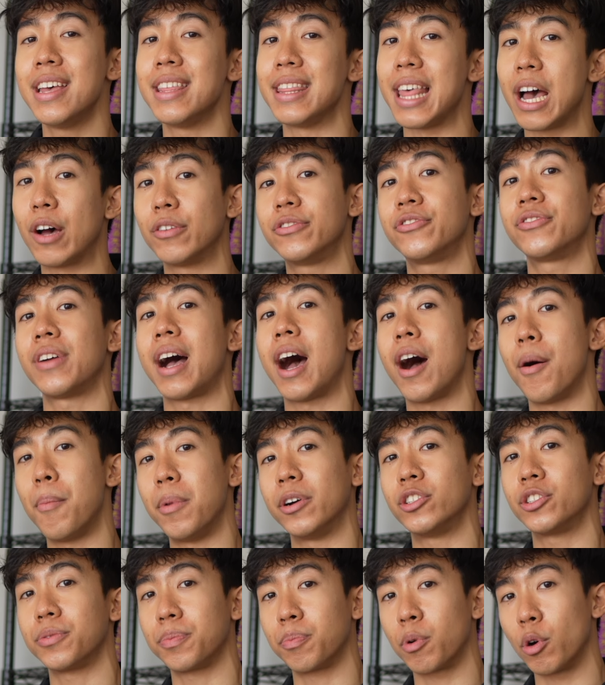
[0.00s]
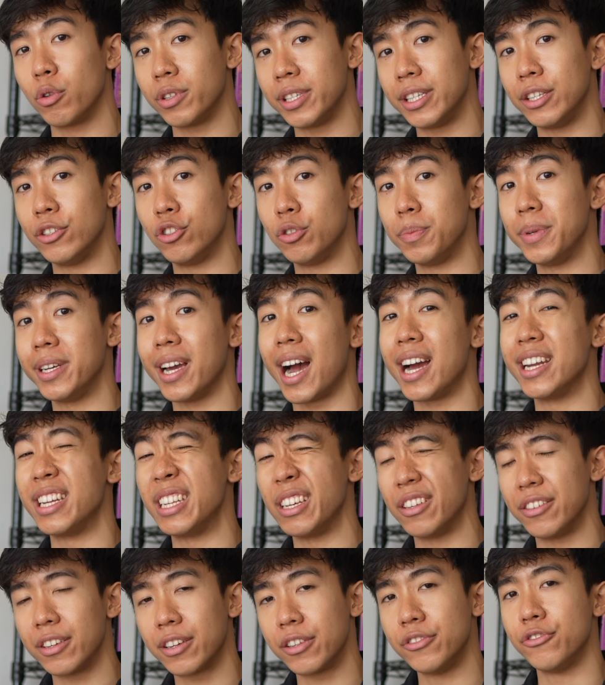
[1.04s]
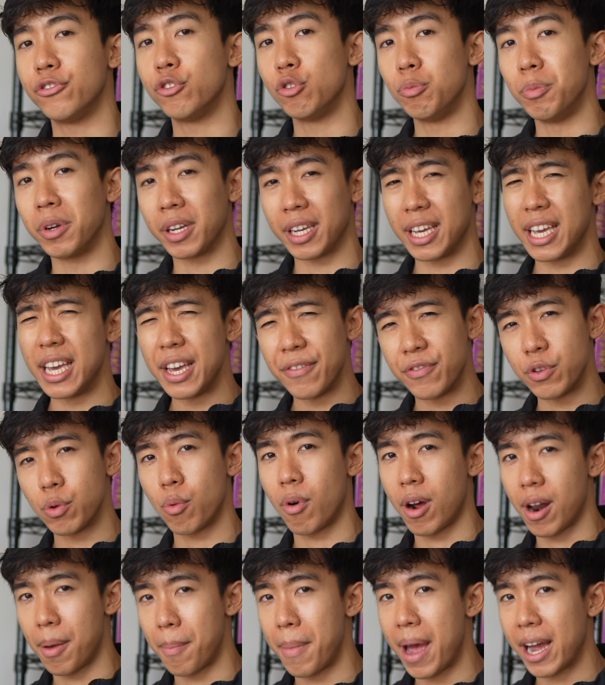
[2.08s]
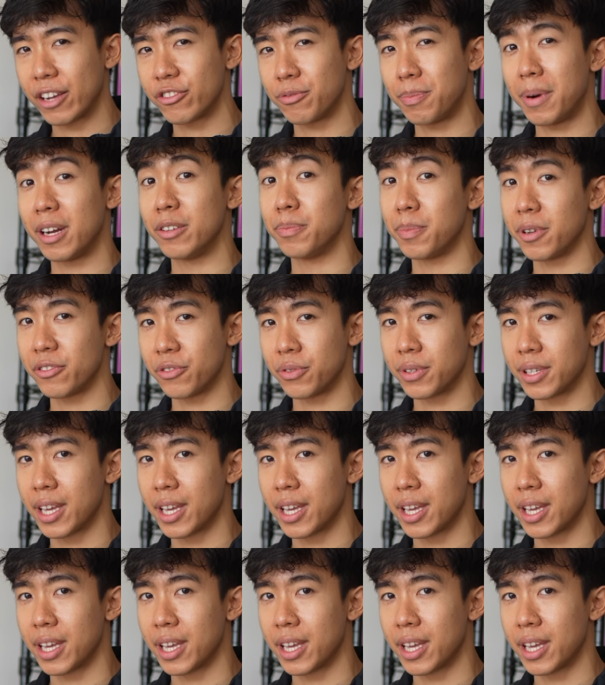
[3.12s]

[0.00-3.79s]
that's how much protein you should be ideally consuming if you want to maximize muscle